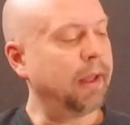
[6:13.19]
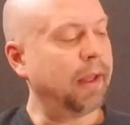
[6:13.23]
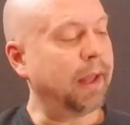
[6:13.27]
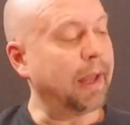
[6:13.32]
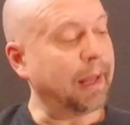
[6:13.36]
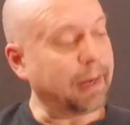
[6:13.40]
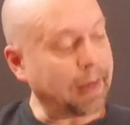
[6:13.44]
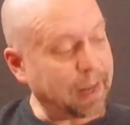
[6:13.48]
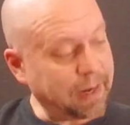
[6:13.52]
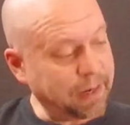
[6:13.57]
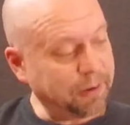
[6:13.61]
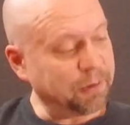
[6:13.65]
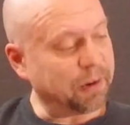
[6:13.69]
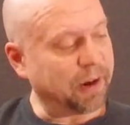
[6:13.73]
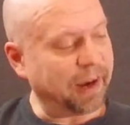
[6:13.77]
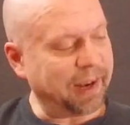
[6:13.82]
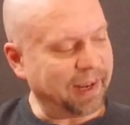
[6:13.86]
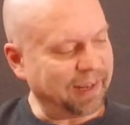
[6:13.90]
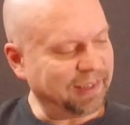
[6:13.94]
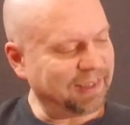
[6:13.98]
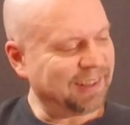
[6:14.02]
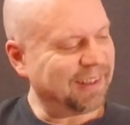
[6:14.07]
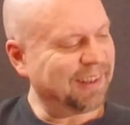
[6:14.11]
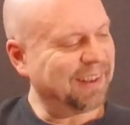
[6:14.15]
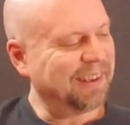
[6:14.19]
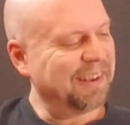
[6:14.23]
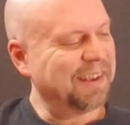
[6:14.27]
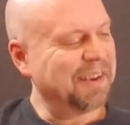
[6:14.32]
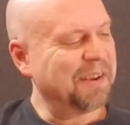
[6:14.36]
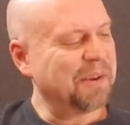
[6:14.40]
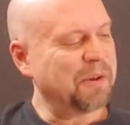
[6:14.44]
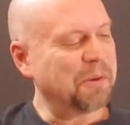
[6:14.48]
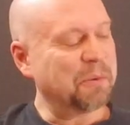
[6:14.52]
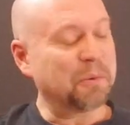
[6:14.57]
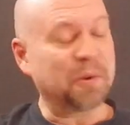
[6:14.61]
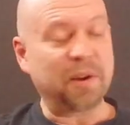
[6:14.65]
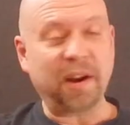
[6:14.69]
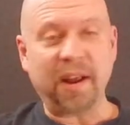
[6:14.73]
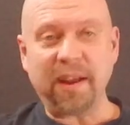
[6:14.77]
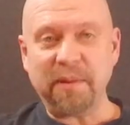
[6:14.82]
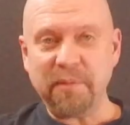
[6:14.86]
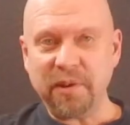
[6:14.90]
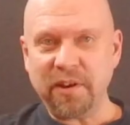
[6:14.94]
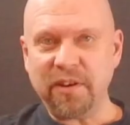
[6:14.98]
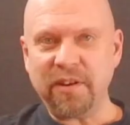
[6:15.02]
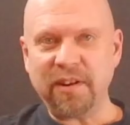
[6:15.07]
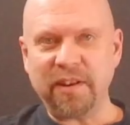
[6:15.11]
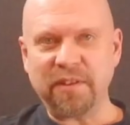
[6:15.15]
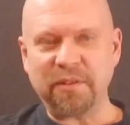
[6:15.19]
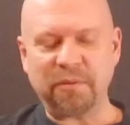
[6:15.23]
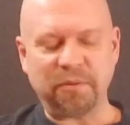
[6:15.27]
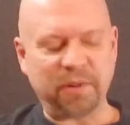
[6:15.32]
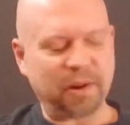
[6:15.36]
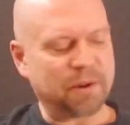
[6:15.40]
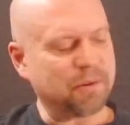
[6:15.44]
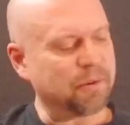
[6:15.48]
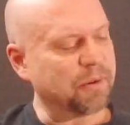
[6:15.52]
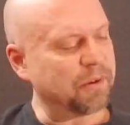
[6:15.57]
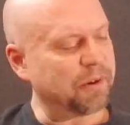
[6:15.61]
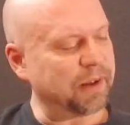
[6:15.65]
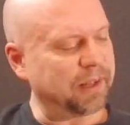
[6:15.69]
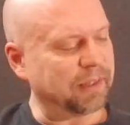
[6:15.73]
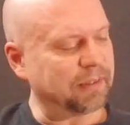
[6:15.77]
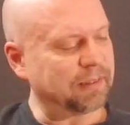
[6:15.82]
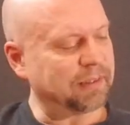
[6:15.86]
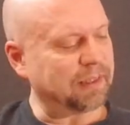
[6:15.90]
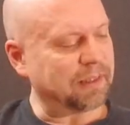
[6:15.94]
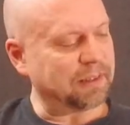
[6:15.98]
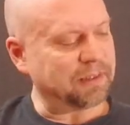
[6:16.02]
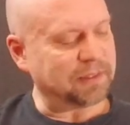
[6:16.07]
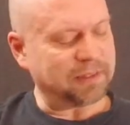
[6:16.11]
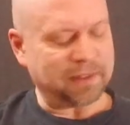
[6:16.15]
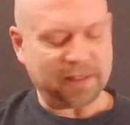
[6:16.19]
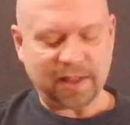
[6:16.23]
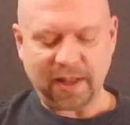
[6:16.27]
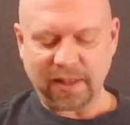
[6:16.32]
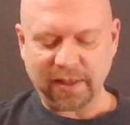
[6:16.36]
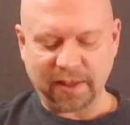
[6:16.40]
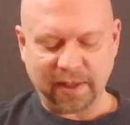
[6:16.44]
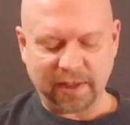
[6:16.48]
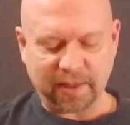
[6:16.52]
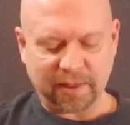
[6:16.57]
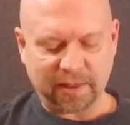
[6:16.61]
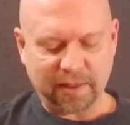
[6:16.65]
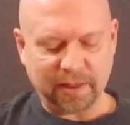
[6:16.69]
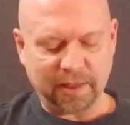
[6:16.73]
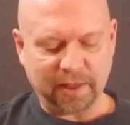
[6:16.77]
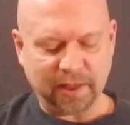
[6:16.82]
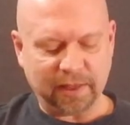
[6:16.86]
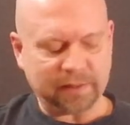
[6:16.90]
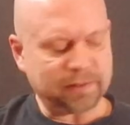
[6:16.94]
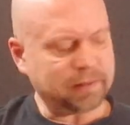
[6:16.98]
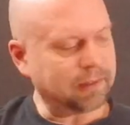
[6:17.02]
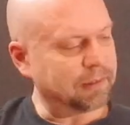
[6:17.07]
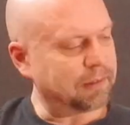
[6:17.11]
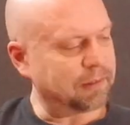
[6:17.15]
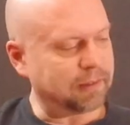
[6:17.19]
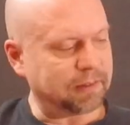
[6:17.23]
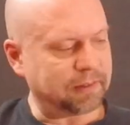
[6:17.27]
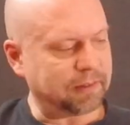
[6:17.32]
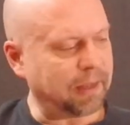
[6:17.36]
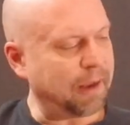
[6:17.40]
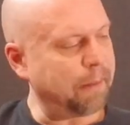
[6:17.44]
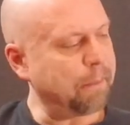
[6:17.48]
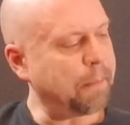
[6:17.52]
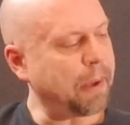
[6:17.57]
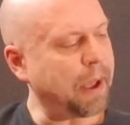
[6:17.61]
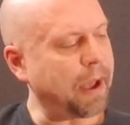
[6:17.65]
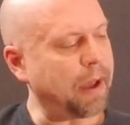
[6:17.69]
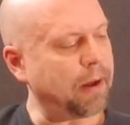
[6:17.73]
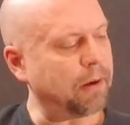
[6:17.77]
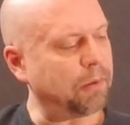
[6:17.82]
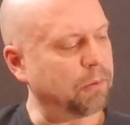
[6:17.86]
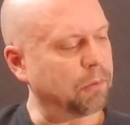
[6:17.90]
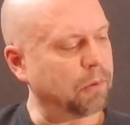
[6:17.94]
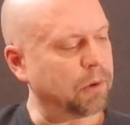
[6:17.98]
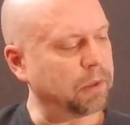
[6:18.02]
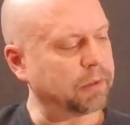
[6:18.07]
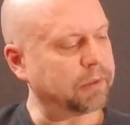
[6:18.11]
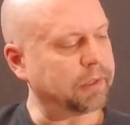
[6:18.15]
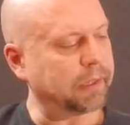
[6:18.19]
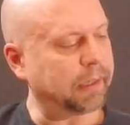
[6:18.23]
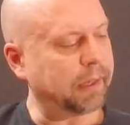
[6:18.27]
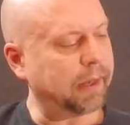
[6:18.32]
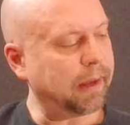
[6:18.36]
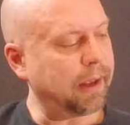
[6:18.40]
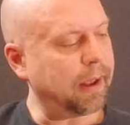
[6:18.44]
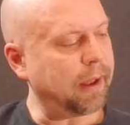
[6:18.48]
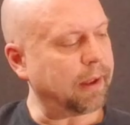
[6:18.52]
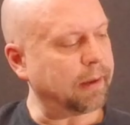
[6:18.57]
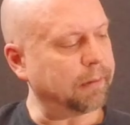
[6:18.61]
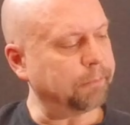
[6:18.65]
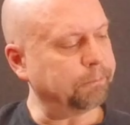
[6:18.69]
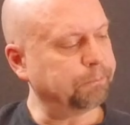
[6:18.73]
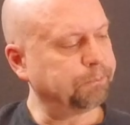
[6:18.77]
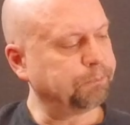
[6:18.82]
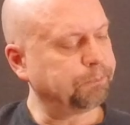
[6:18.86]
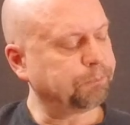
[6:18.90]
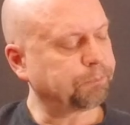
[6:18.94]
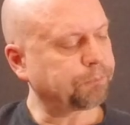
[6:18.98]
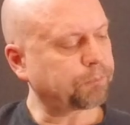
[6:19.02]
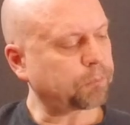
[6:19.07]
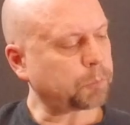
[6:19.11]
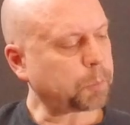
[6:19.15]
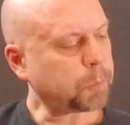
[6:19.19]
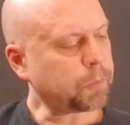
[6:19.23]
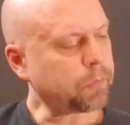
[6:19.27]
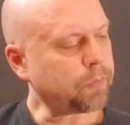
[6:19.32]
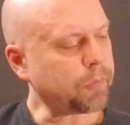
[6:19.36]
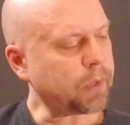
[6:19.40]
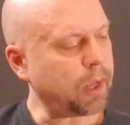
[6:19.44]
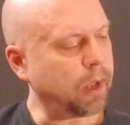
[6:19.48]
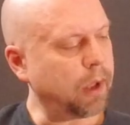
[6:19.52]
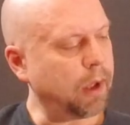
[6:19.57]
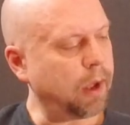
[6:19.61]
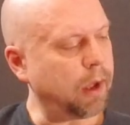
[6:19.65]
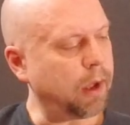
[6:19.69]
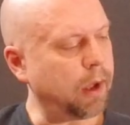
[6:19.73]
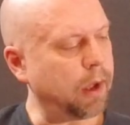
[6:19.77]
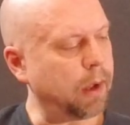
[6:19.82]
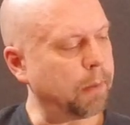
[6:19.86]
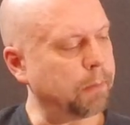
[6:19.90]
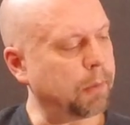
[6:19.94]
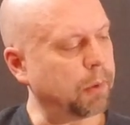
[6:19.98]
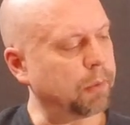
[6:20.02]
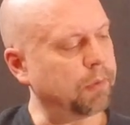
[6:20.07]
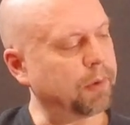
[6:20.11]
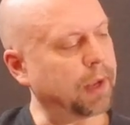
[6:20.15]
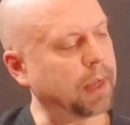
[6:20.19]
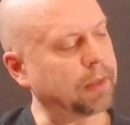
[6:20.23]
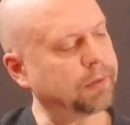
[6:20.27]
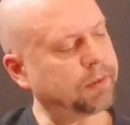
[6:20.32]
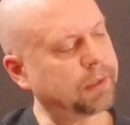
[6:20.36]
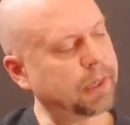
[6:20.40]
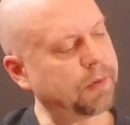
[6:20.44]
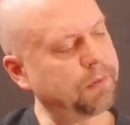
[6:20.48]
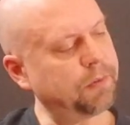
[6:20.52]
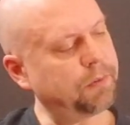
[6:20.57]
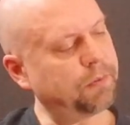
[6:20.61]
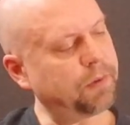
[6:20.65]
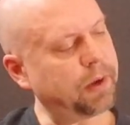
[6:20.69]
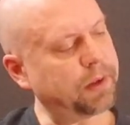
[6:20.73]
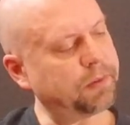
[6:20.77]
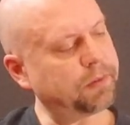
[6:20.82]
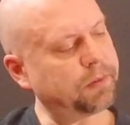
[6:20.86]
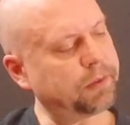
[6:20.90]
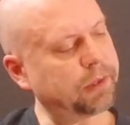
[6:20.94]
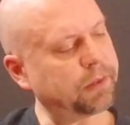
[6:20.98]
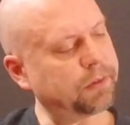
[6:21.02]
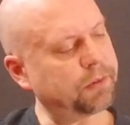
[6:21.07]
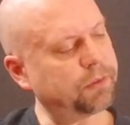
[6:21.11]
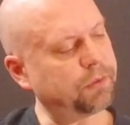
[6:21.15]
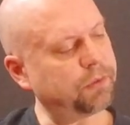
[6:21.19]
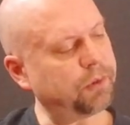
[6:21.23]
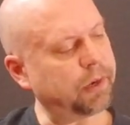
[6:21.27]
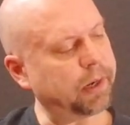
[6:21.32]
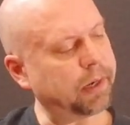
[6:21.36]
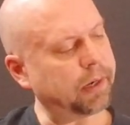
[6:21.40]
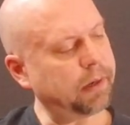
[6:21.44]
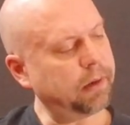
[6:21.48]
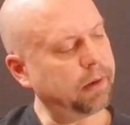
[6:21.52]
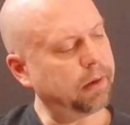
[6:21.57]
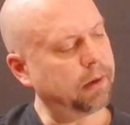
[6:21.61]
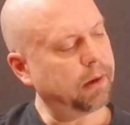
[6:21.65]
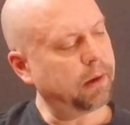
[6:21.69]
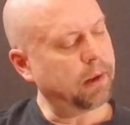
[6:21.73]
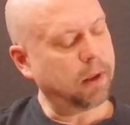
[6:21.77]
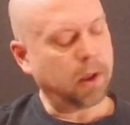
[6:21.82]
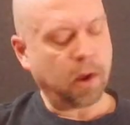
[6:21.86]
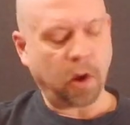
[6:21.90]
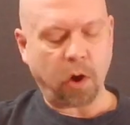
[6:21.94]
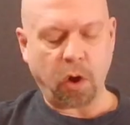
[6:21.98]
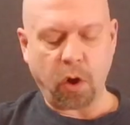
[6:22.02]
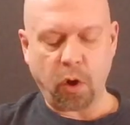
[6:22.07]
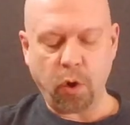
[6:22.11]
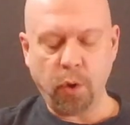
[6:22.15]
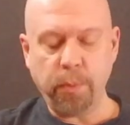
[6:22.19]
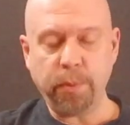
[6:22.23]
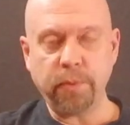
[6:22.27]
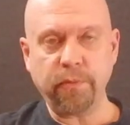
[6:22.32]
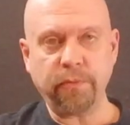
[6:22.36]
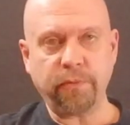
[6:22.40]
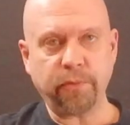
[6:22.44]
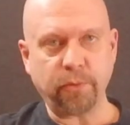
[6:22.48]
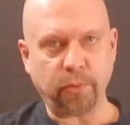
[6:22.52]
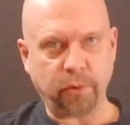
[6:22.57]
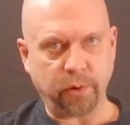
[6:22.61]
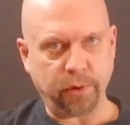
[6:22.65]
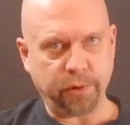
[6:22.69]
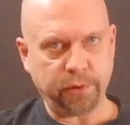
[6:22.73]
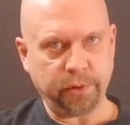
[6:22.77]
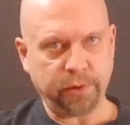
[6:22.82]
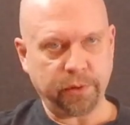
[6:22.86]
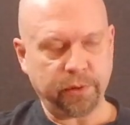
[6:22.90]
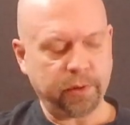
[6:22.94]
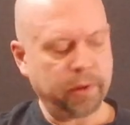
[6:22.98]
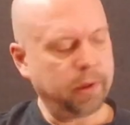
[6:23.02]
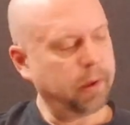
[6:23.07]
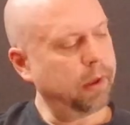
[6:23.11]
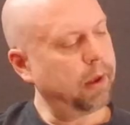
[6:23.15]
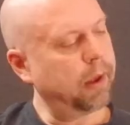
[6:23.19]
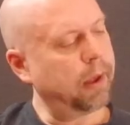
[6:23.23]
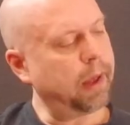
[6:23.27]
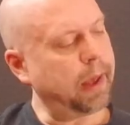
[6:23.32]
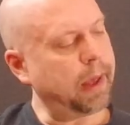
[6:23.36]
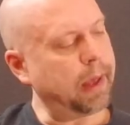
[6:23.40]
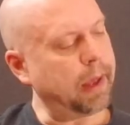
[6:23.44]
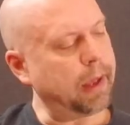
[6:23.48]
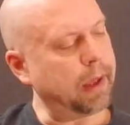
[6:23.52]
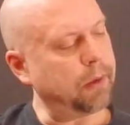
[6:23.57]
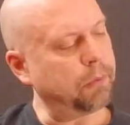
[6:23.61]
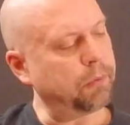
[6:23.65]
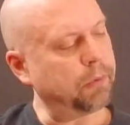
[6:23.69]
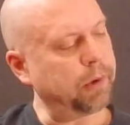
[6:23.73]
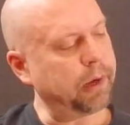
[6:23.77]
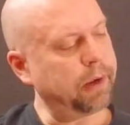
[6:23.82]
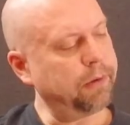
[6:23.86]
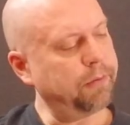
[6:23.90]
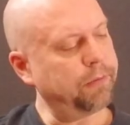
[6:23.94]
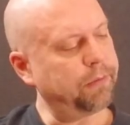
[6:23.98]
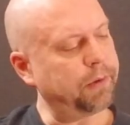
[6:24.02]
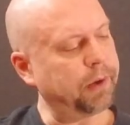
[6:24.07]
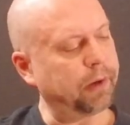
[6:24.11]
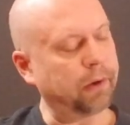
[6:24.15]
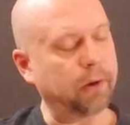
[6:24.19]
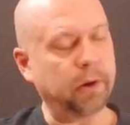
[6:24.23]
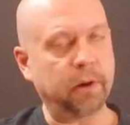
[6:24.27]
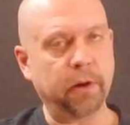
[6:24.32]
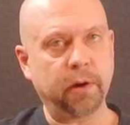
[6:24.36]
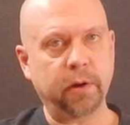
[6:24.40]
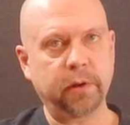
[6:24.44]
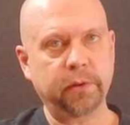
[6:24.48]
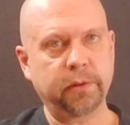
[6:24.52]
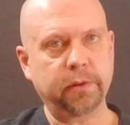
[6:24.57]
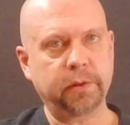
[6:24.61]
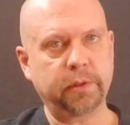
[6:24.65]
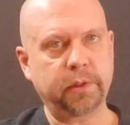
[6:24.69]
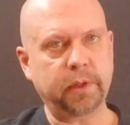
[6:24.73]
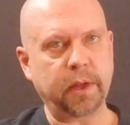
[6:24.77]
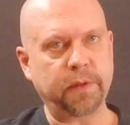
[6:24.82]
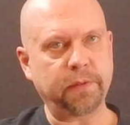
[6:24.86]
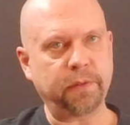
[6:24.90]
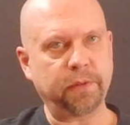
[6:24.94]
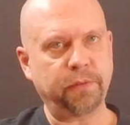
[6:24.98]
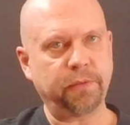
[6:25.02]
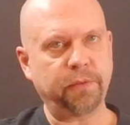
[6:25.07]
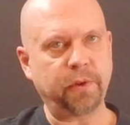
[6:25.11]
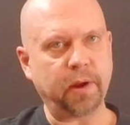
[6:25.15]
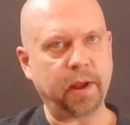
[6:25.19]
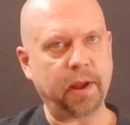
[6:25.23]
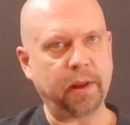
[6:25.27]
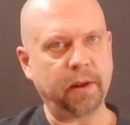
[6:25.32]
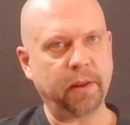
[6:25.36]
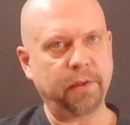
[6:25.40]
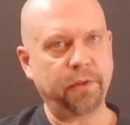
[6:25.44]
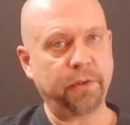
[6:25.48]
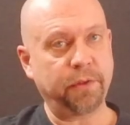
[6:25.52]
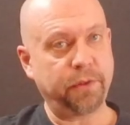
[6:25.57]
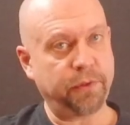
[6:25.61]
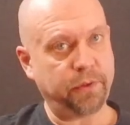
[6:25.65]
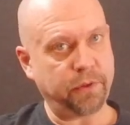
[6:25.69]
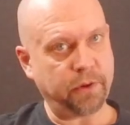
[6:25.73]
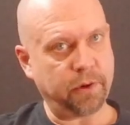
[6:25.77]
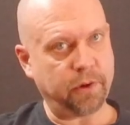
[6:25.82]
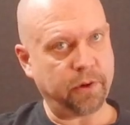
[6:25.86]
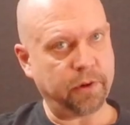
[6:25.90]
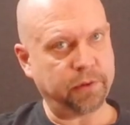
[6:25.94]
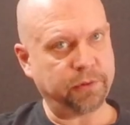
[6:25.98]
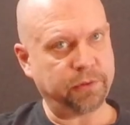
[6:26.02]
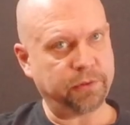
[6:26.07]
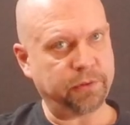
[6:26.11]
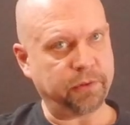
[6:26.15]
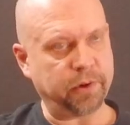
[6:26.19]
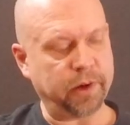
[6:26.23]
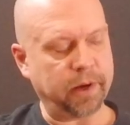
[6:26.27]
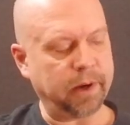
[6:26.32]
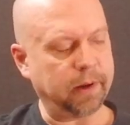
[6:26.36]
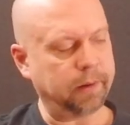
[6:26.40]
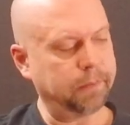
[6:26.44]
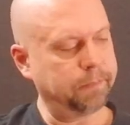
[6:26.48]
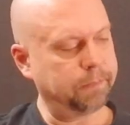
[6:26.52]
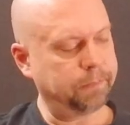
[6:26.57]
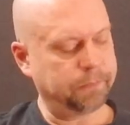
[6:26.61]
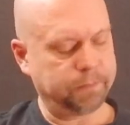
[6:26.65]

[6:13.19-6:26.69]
At any rate, what I'm hearing on the recording sounds a lot like this. It's the same pattern once again, but we've got 7th fret 6th string, open 4th, and ring finger 7th fret 3rd string.